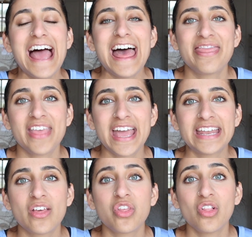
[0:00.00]
And
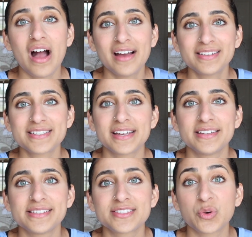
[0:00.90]
then the last
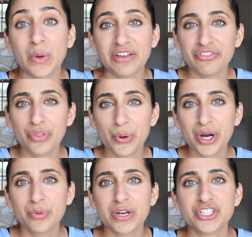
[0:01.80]
is the weight
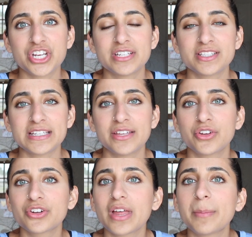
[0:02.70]
floor, which is
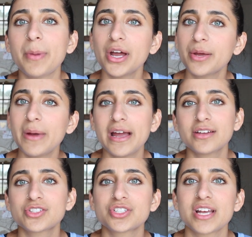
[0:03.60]
either like body weight
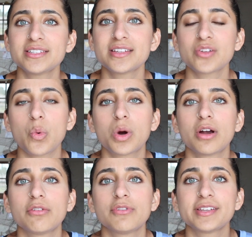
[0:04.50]
exercises
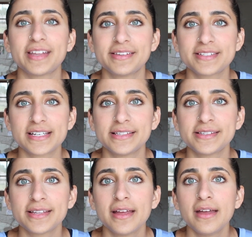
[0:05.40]
or
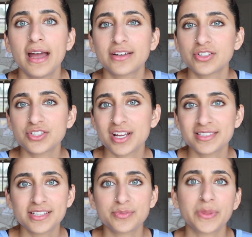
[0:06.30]
resistance
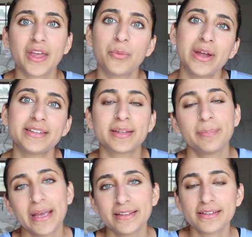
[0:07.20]
exercises with like weights
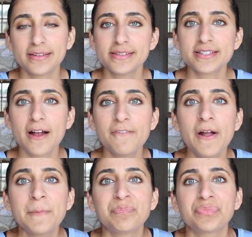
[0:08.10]
and bands and
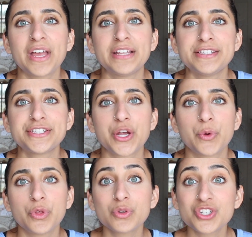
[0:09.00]
stuff. And
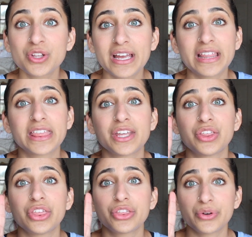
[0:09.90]
so those are like the
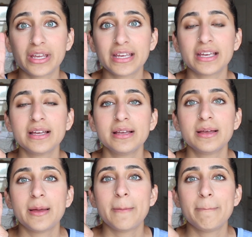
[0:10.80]
three
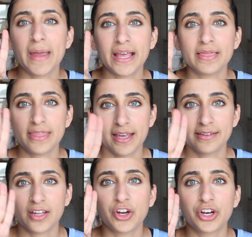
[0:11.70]
main
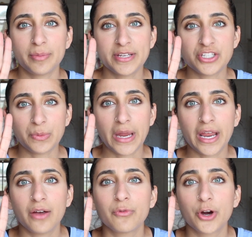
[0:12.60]
things that you're going to be
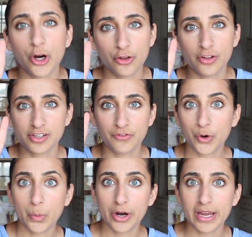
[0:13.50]
doing regardless of
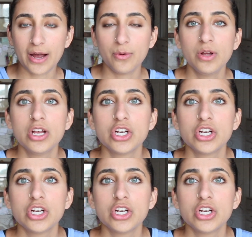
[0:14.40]
your workout.